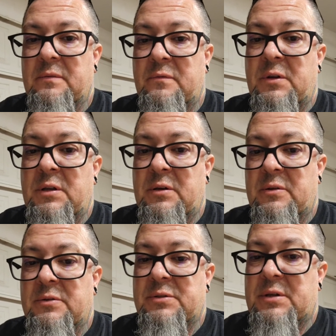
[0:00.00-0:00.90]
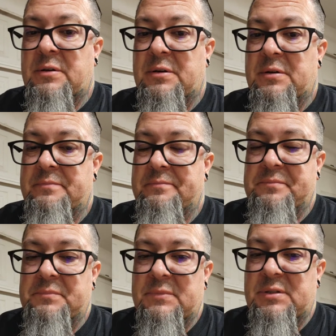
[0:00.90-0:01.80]
videos that are
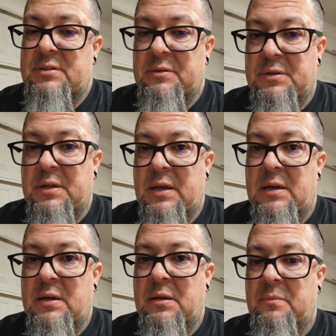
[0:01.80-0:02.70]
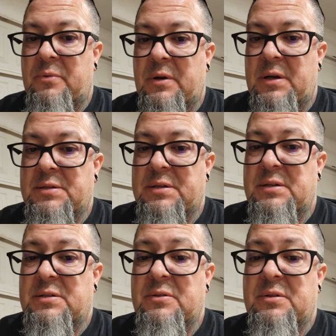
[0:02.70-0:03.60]
still in the editing
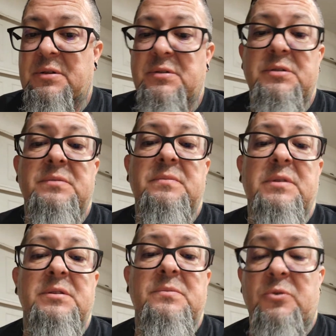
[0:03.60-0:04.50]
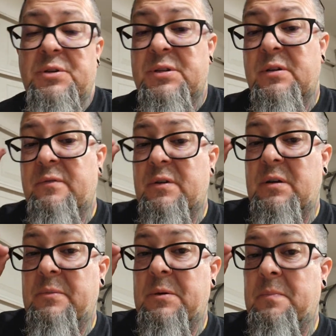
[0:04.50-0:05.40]
process, so there's more stuff
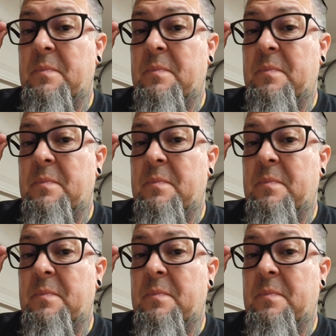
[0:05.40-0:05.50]
coming.